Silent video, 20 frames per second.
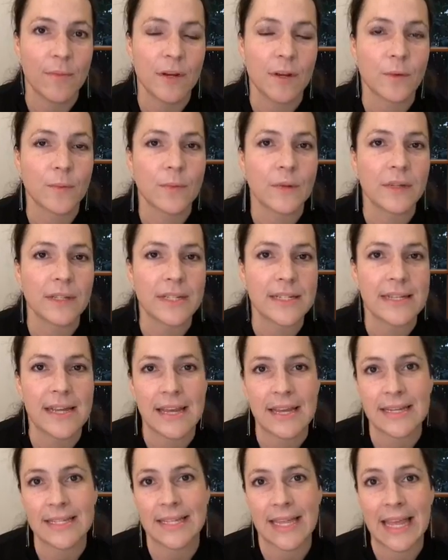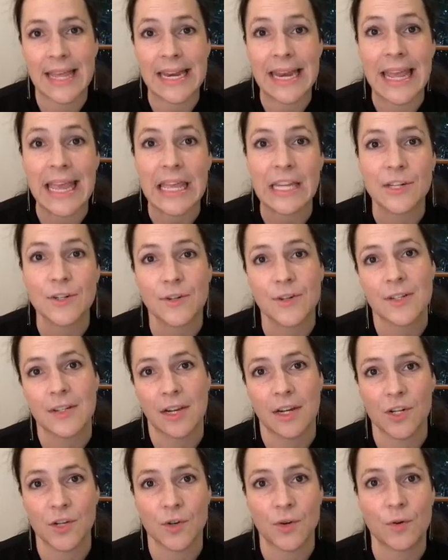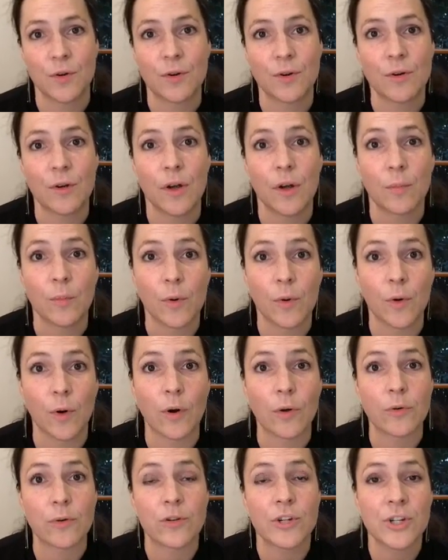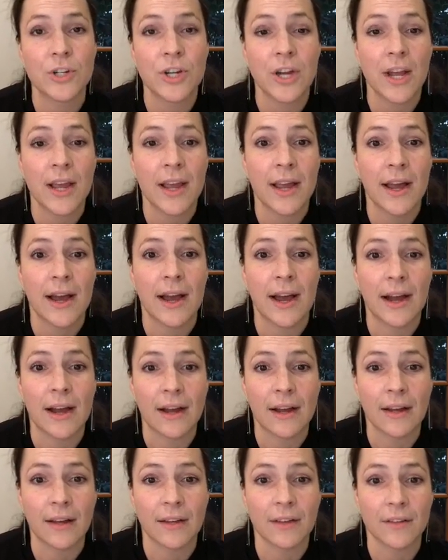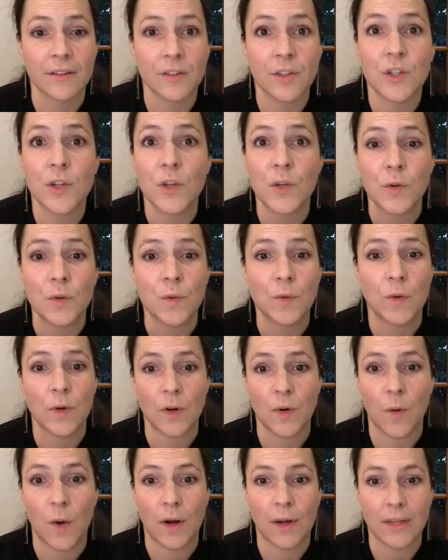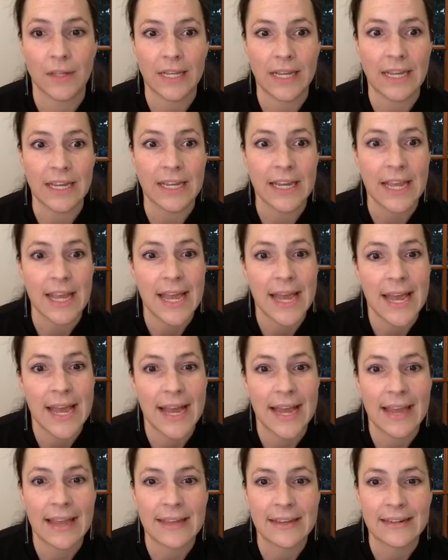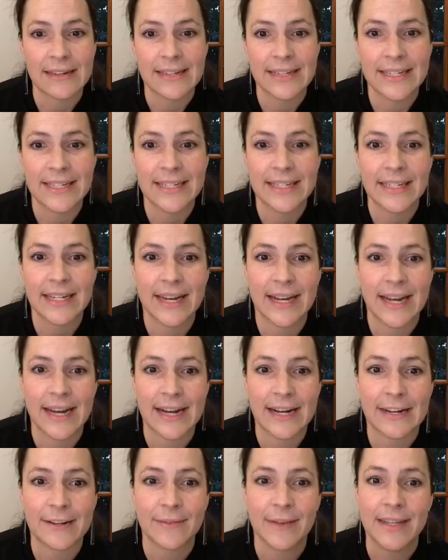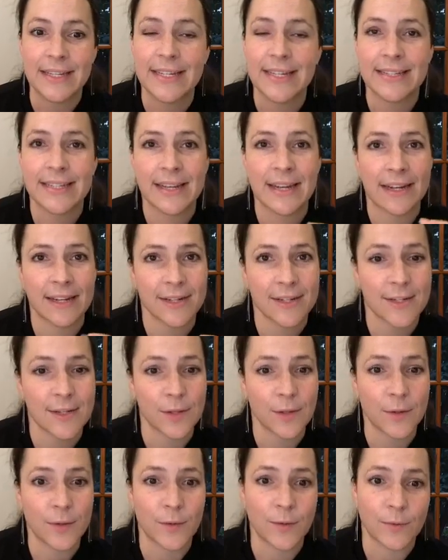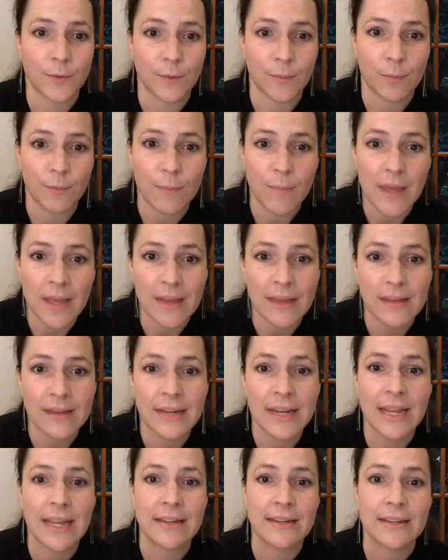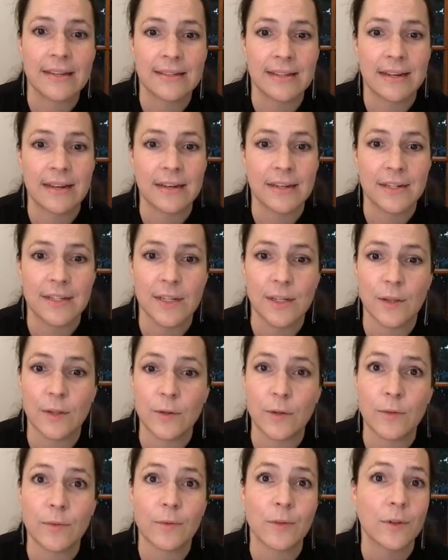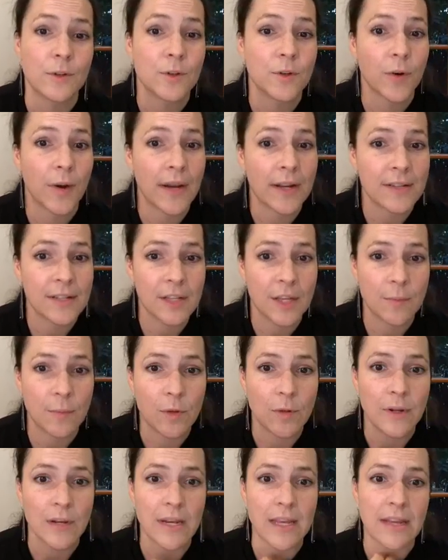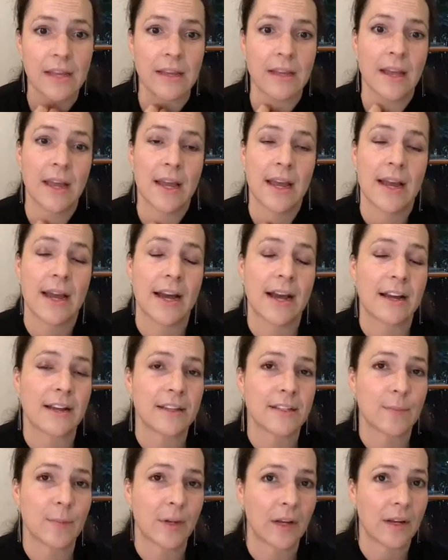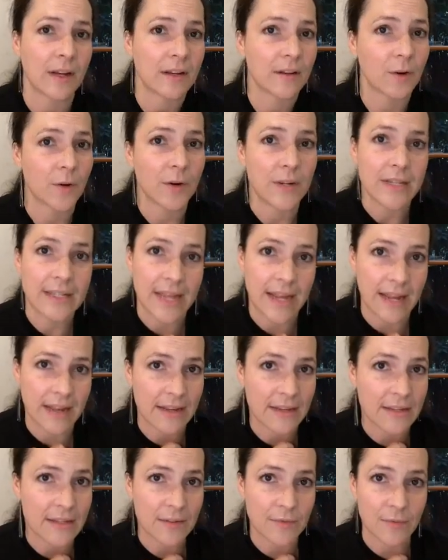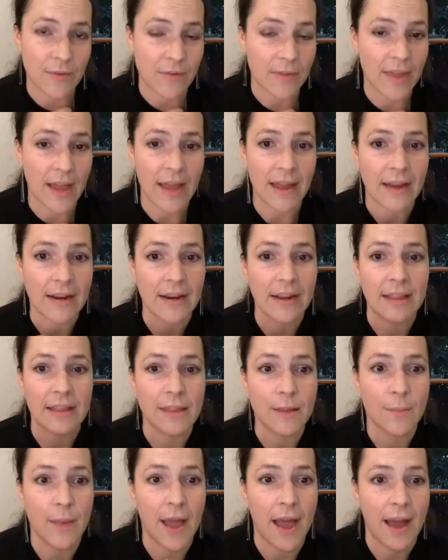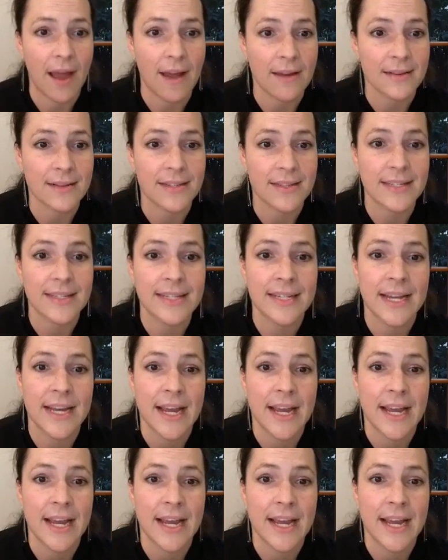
it really takes an intersectional approach to equality. And it doesn't exclude men, it doesn't exclude the trans community. It's been criticized for that in the past.